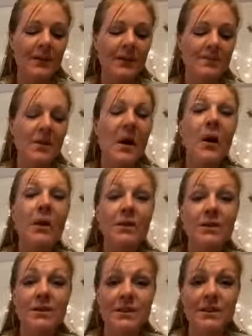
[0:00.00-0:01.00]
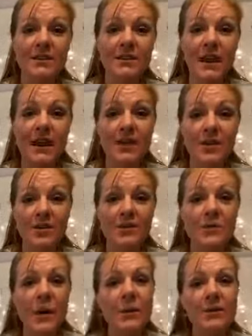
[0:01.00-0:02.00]
posts that
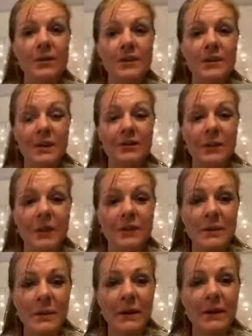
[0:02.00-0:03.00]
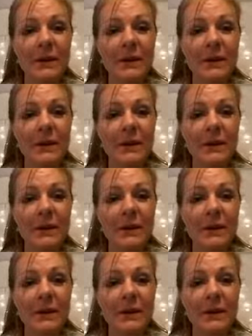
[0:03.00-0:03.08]
you've posted on Facebook